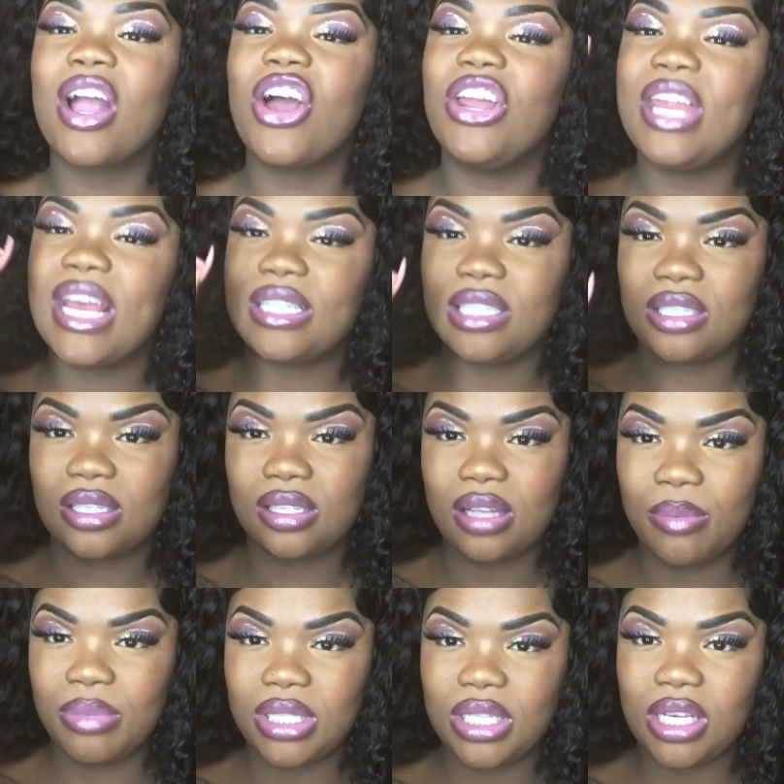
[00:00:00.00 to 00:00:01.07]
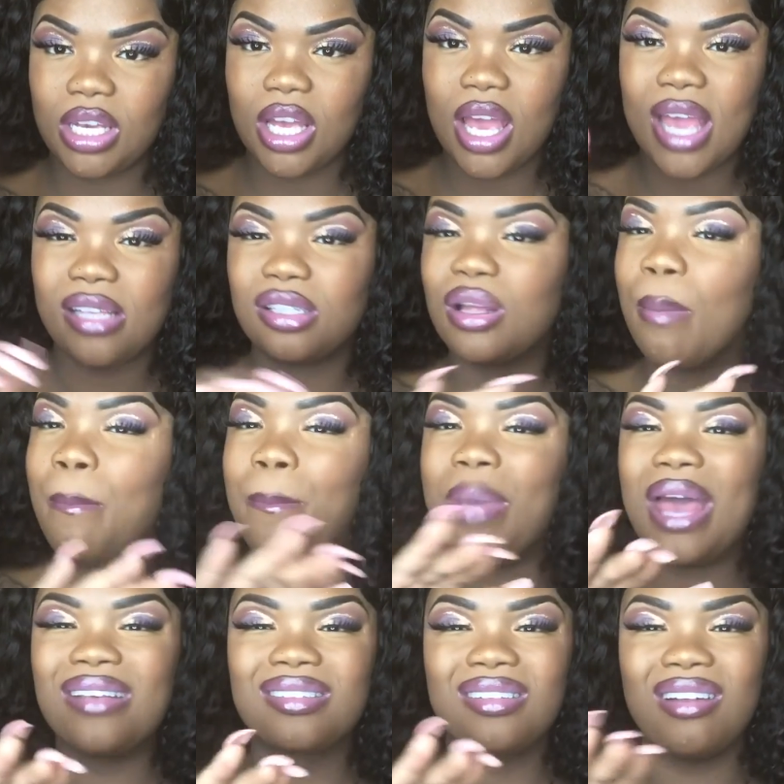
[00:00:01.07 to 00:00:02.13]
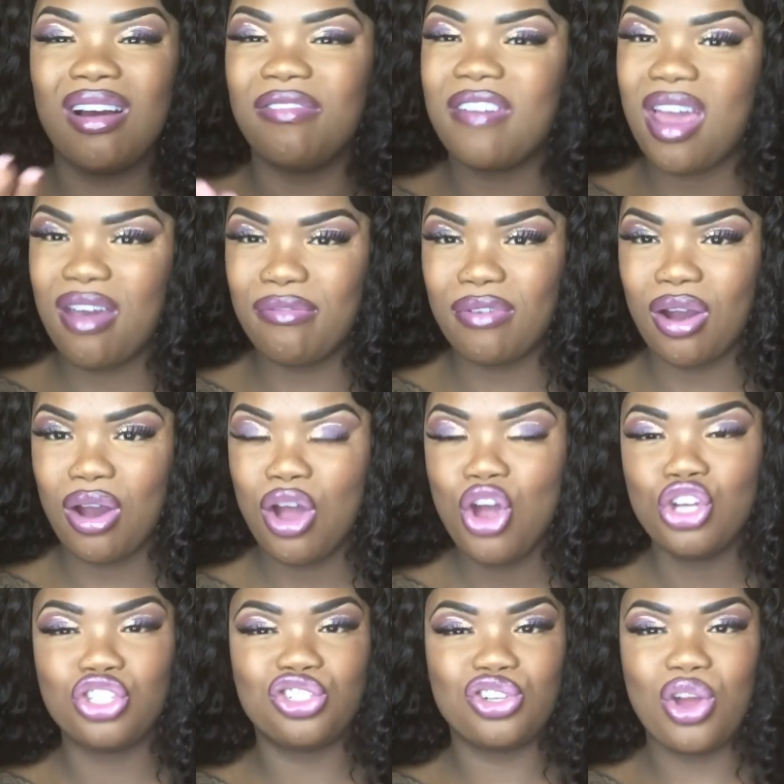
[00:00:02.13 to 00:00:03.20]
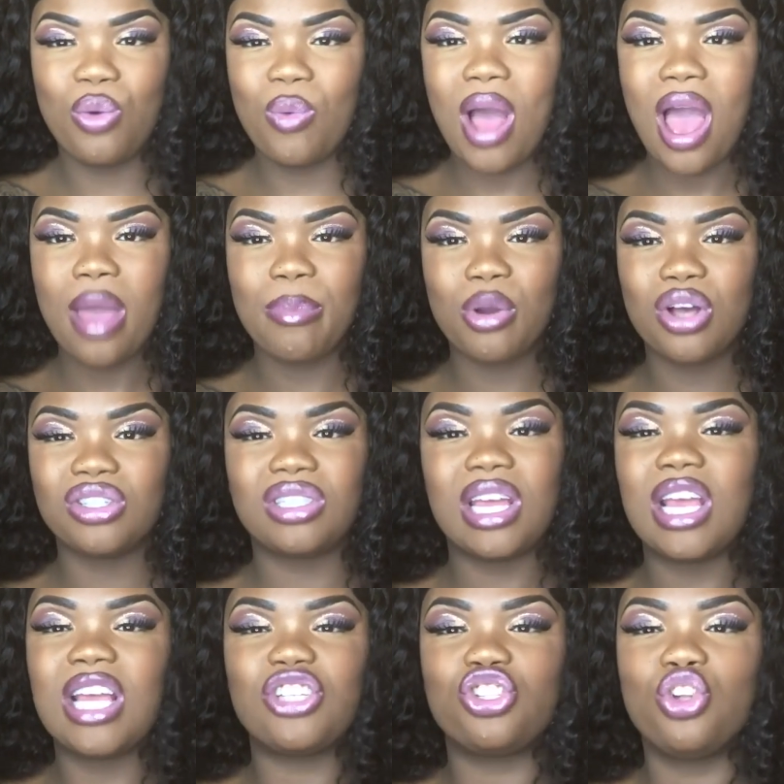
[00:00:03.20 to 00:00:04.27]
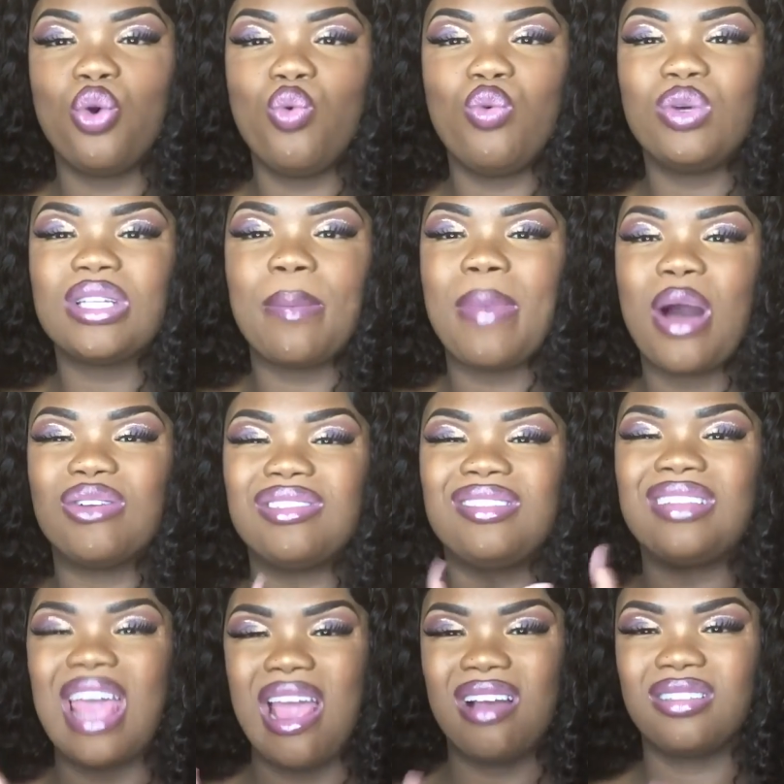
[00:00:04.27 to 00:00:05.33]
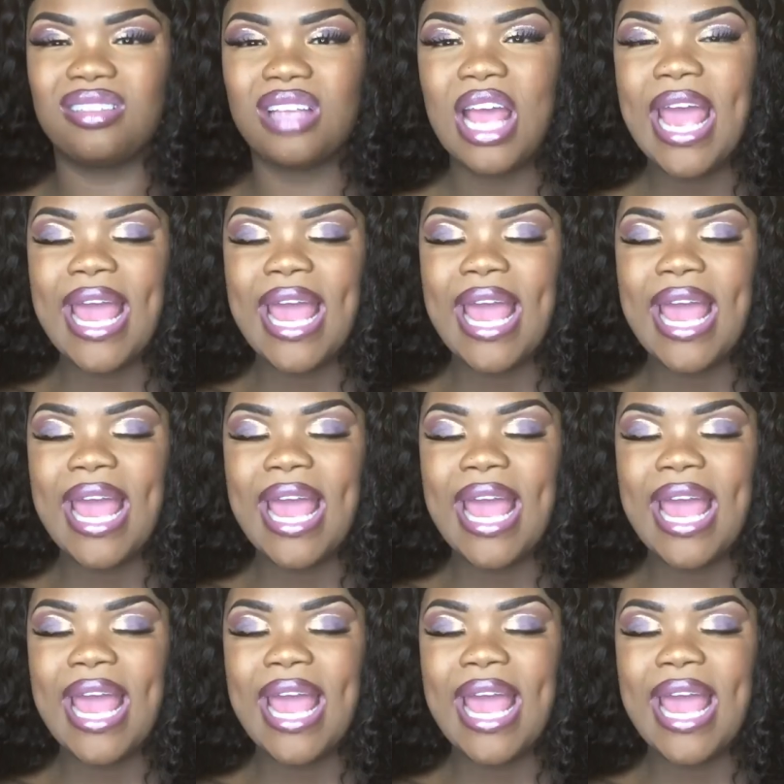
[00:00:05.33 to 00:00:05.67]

connected to somebody. It's the best love ever. Do you know why? Because it's not always about sex.